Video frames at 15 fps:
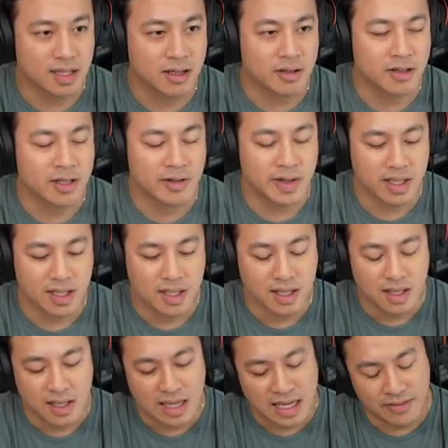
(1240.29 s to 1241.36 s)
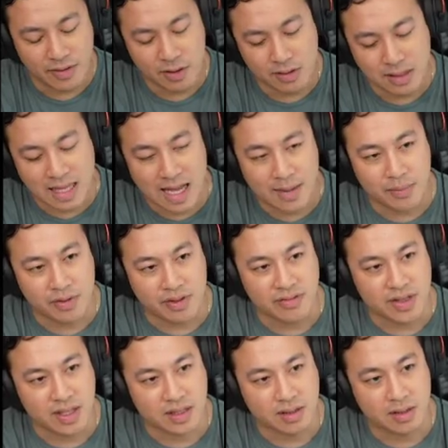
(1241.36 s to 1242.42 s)
Oh, you know what? I have a whole lab
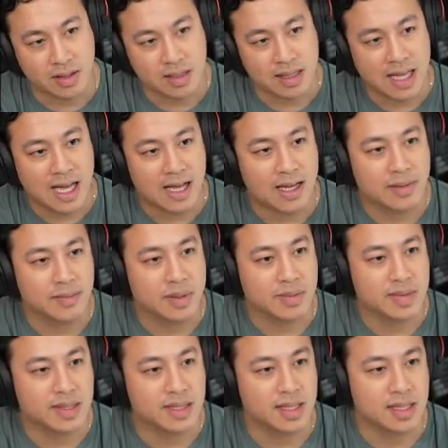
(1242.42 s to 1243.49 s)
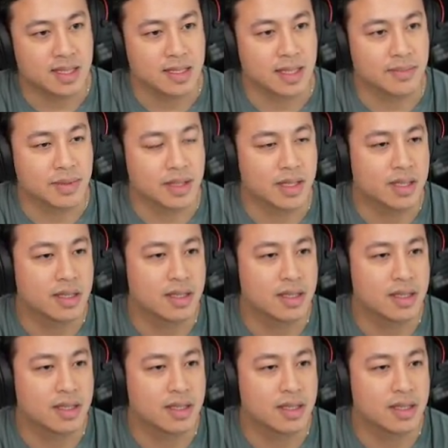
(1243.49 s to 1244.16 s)
prefix, so lab Obsidian template.